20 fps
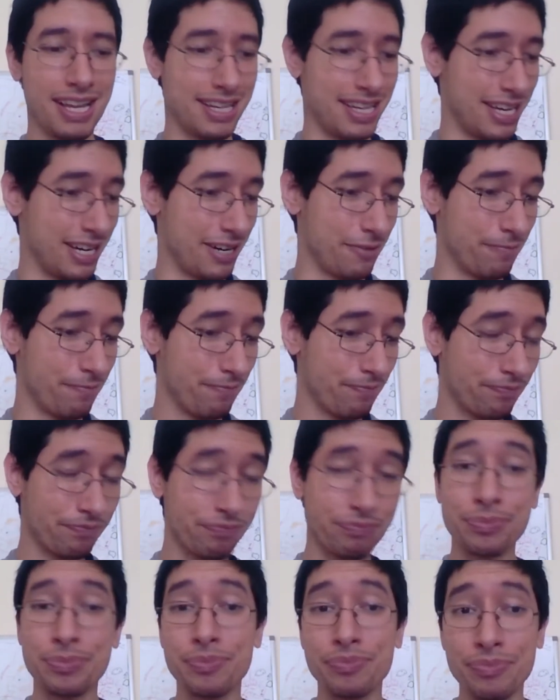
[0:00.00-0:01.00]
Now,
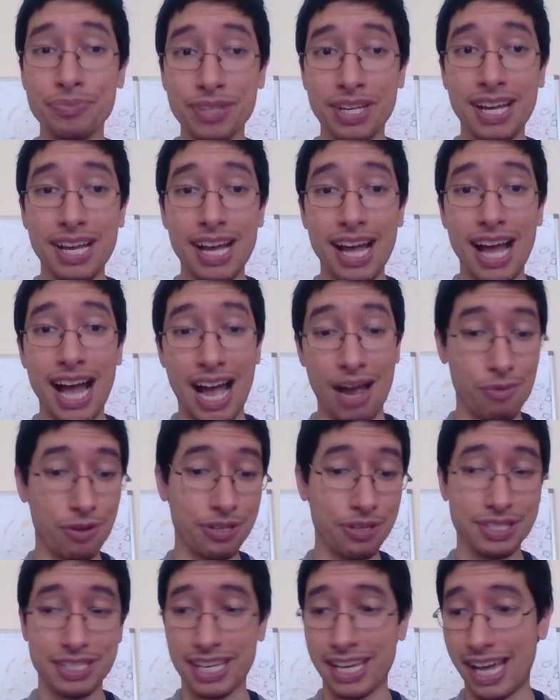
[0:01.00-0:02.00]
I
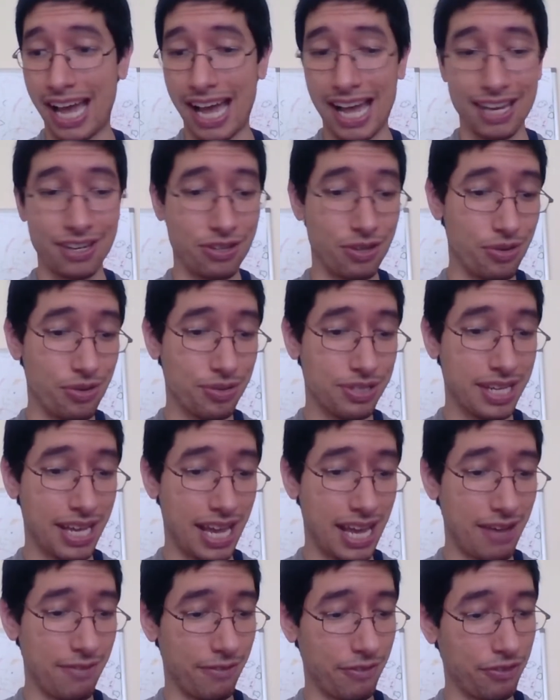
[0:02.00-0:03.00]
will say I don't
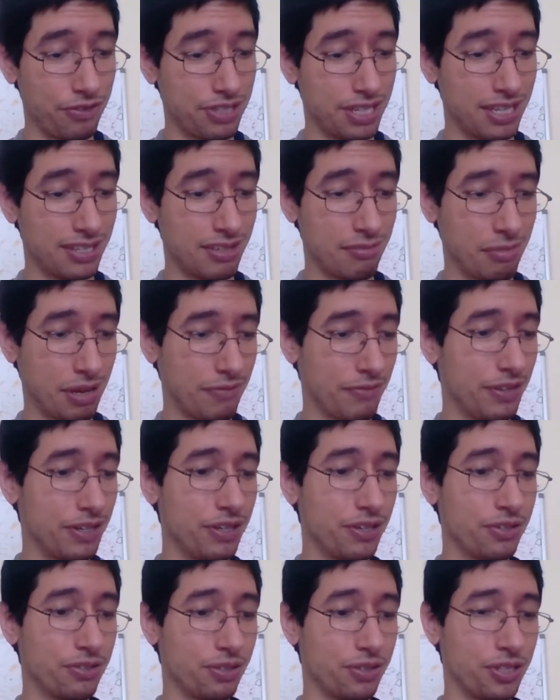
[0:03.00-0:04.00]
have, if you've seen some of my
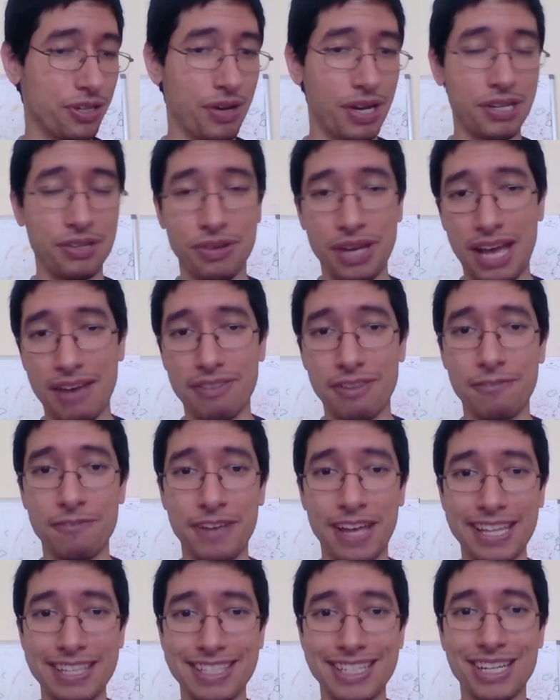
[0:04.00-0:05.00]
videos, you know I don't have the
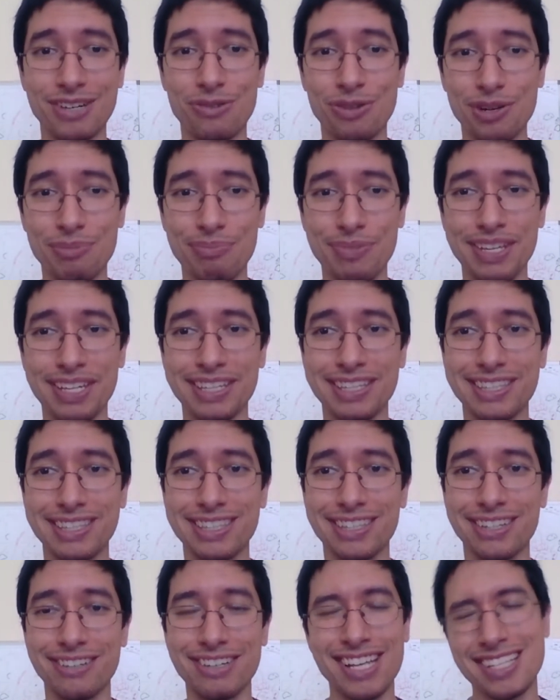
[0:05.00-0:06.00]
fancy equipment
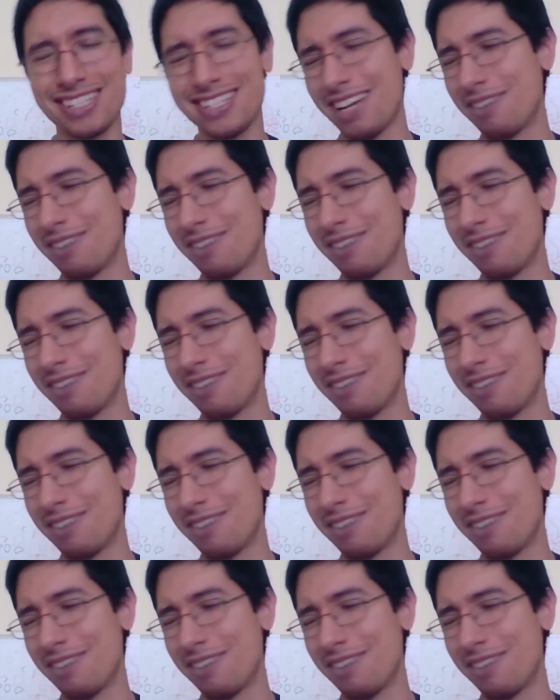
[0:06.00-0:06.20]
or not,